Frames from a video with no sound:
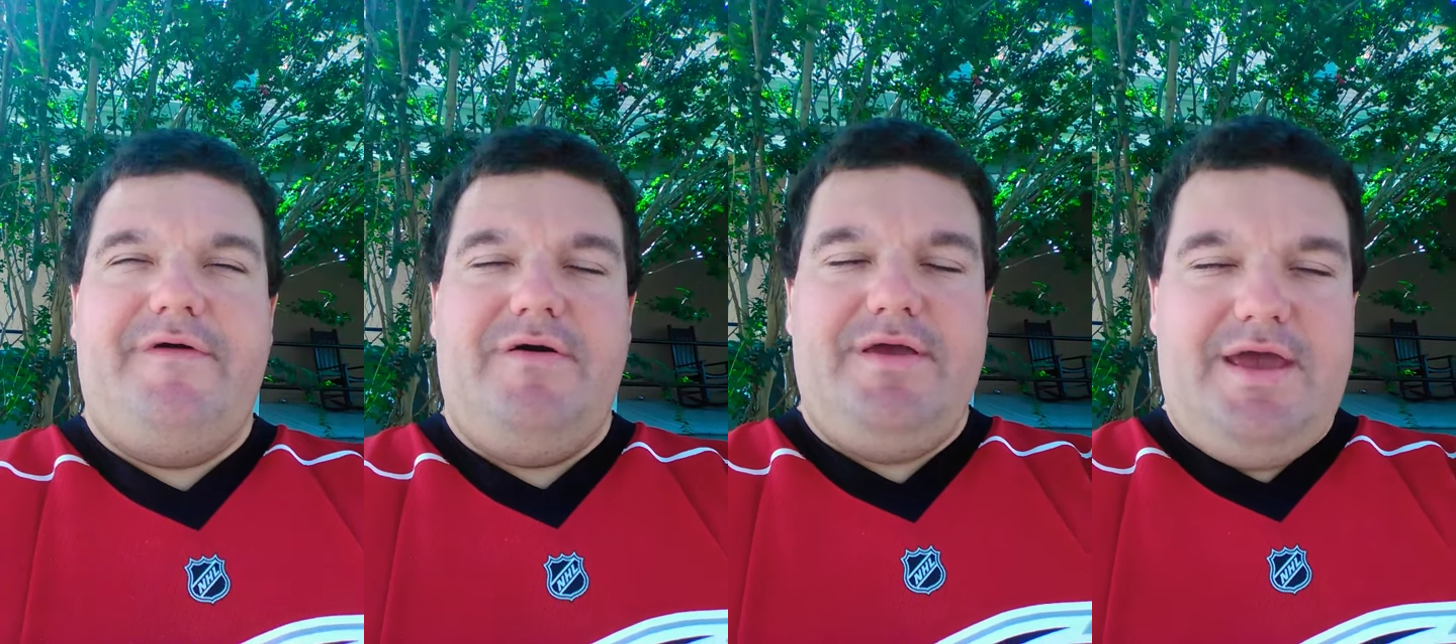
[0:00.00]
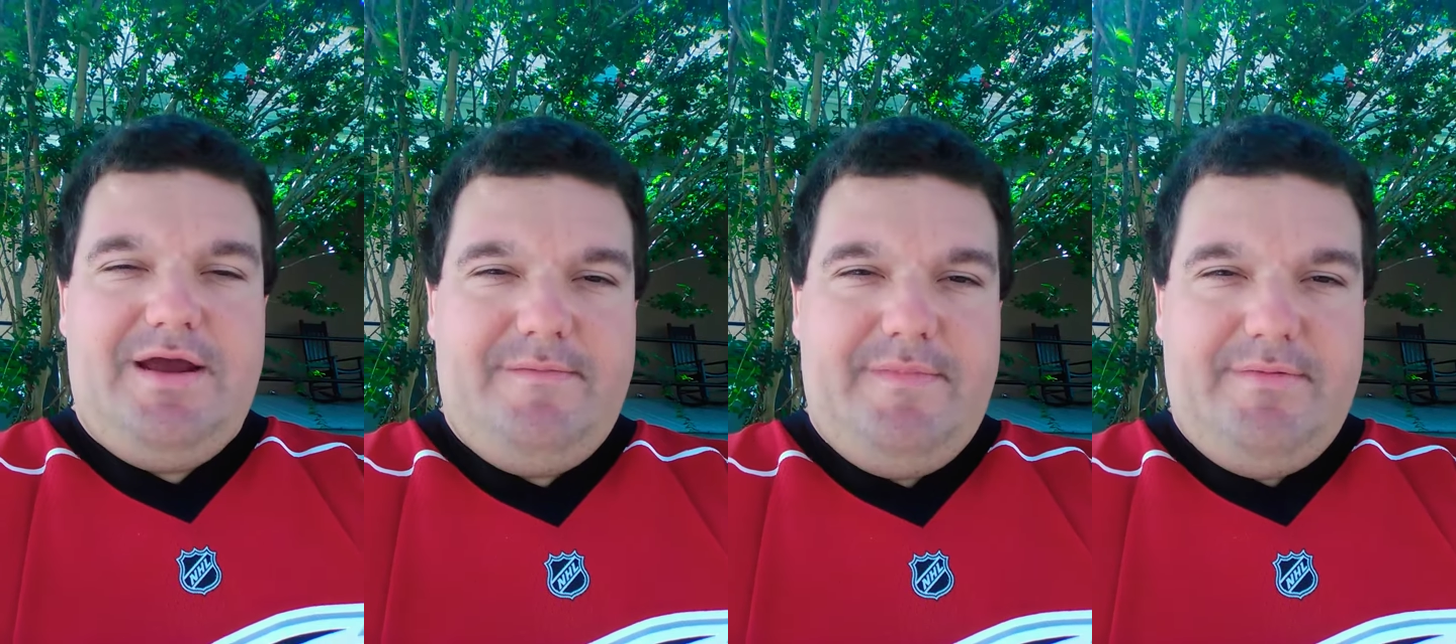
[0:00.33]
Oh
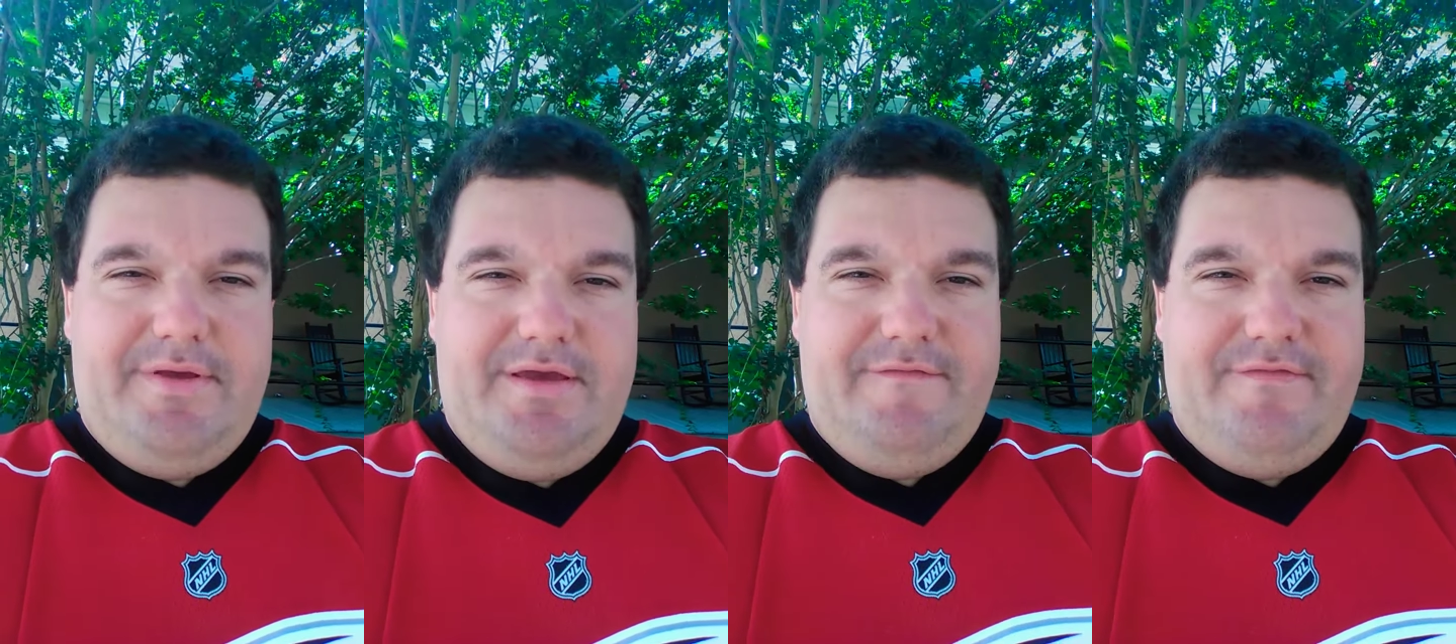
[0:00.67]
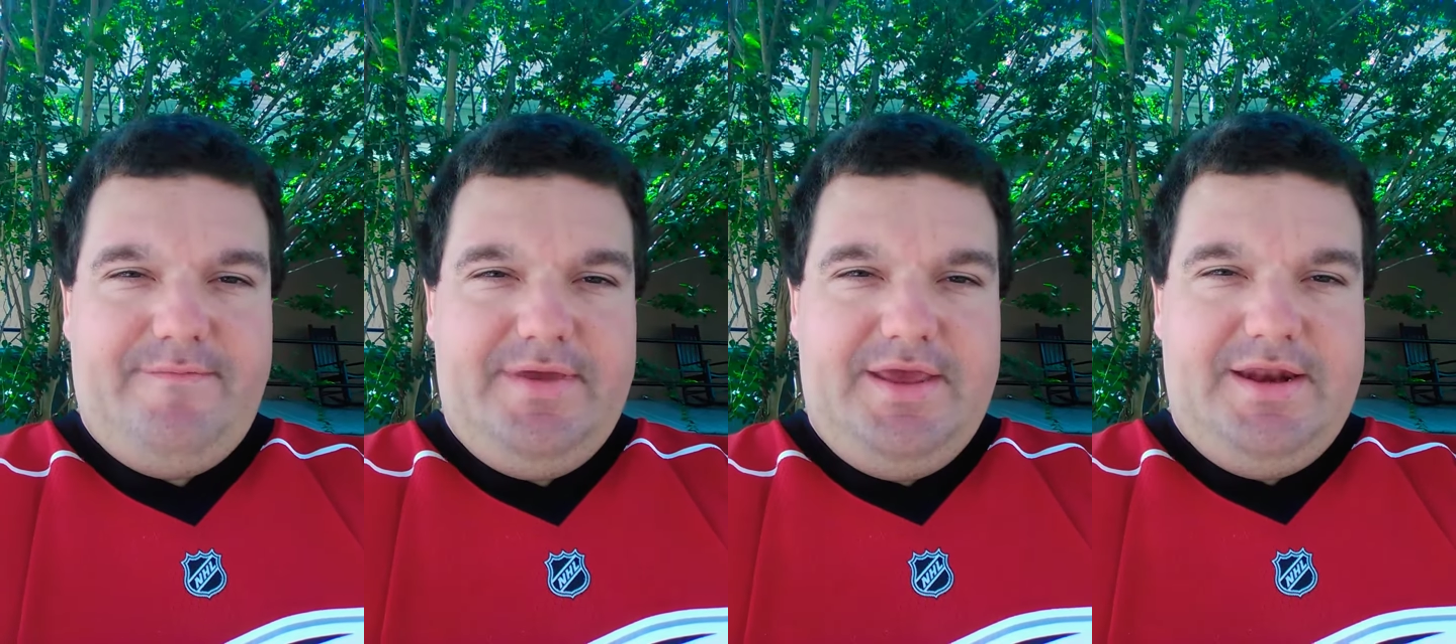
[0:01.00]
yeah, I remember him
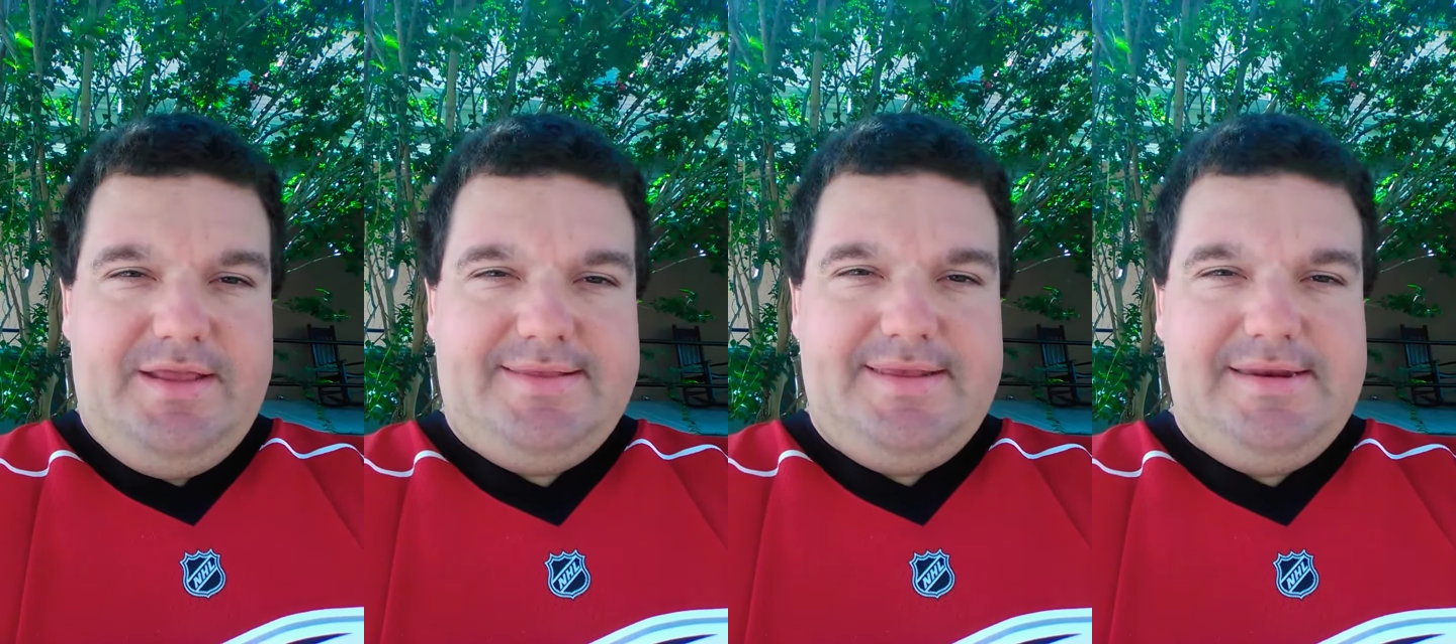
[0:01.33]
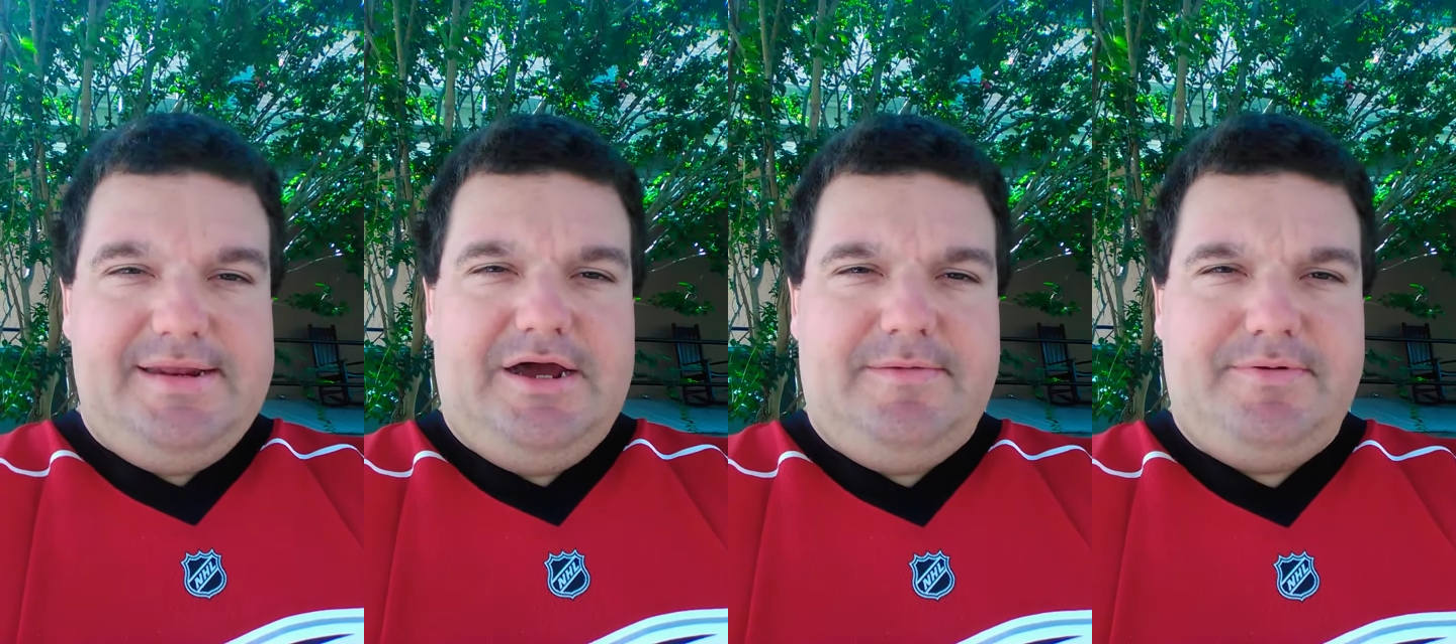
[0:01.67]
being in
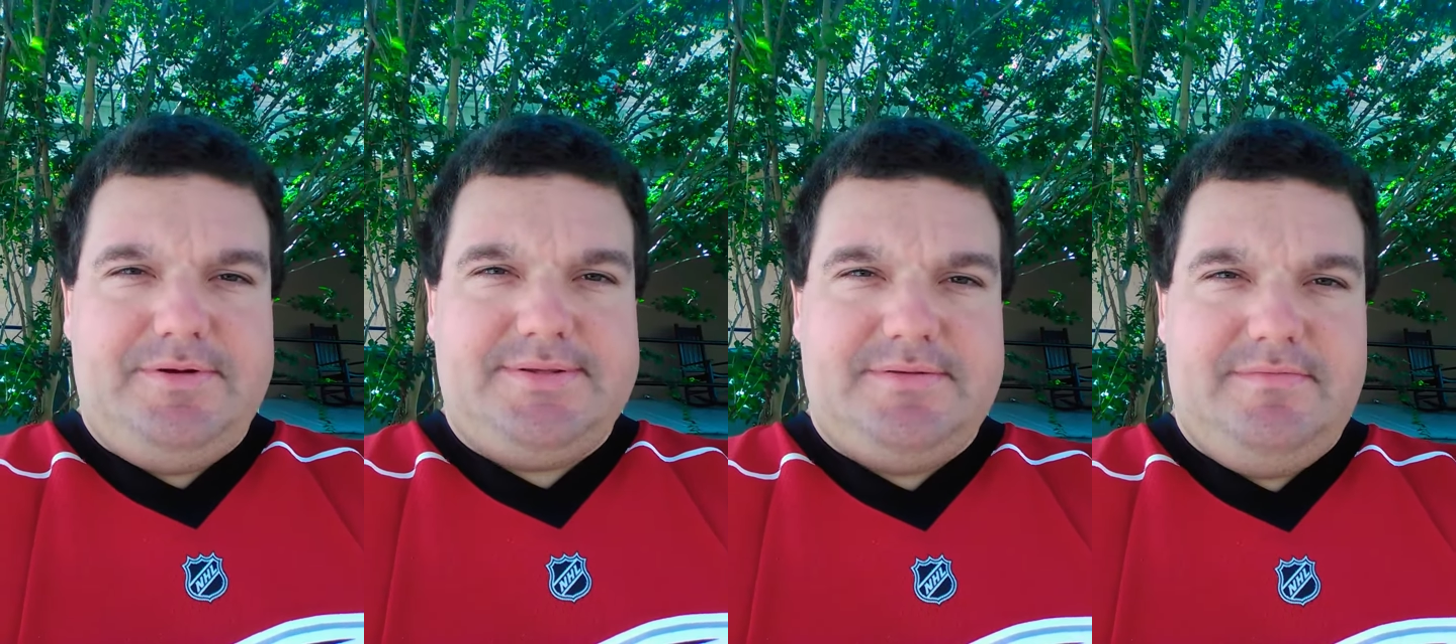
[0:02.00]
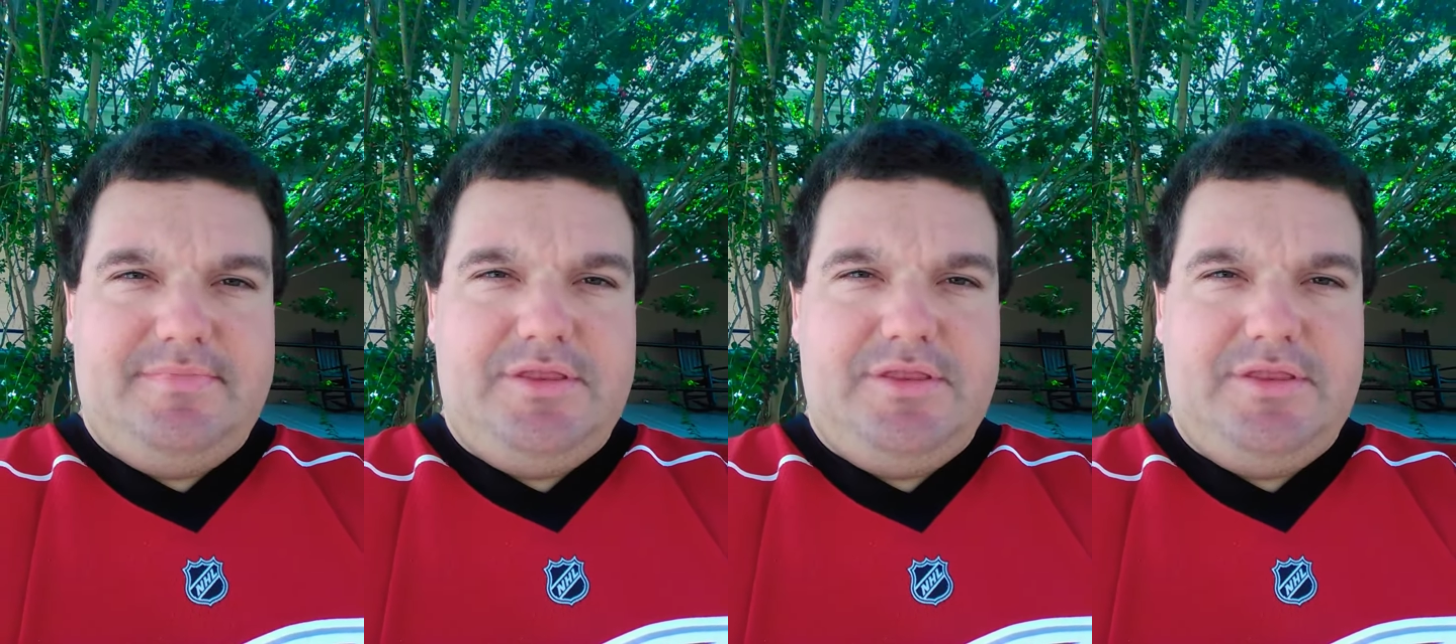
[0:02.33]
Cyndi Lauper's